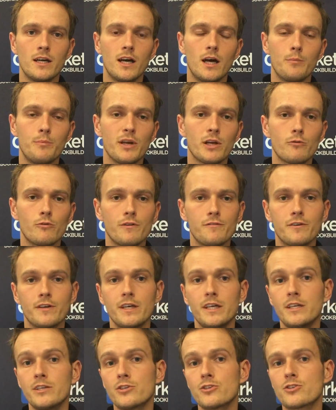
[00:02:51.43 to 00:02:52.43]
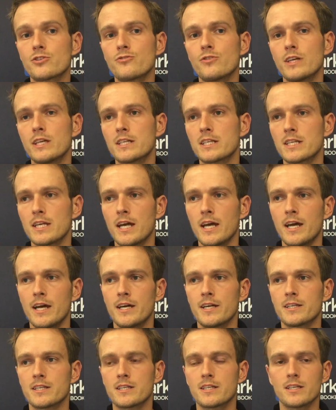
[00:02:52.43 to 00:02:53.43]
Big River Industries
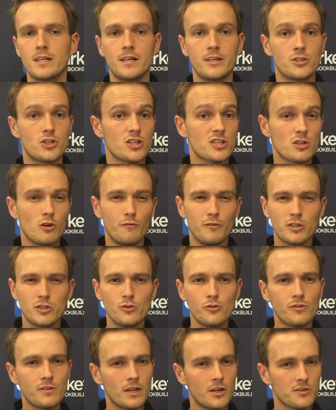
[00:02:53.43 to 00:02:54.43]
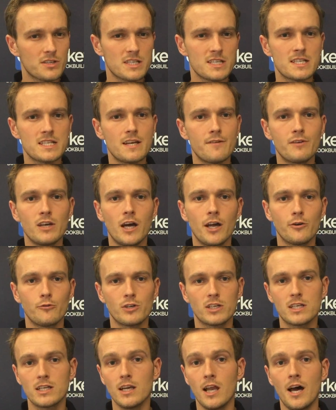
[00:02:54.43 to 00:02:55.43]
has just over 2,700
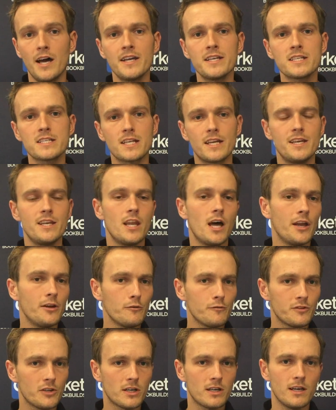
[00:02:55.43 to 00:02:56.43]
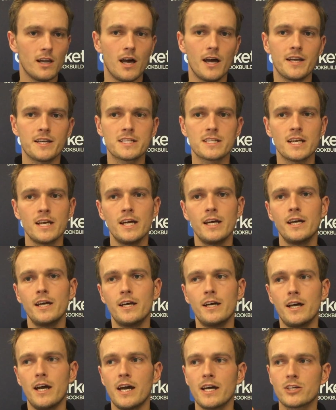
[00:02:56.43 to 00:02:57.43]
clients, and none of the clients
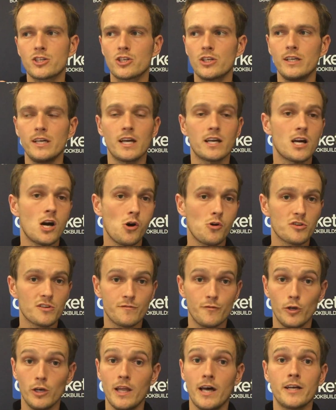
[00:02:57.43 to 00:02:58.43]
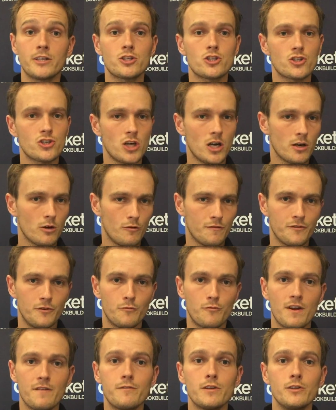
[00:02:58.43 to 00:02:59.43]
actually accounts for a large chunk of the
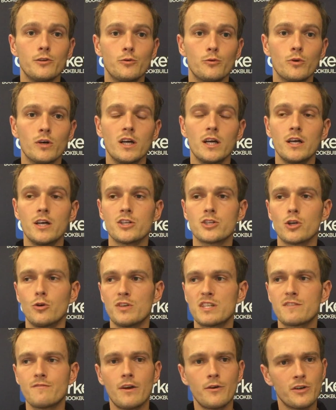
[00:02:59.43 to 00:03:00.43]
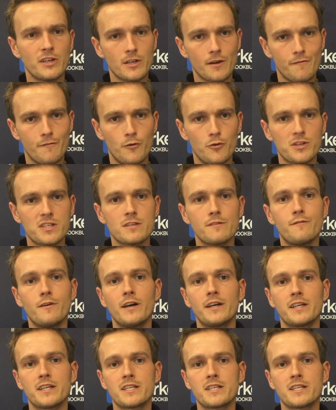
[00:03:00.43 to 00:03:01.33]
revenue. So it's very diversified as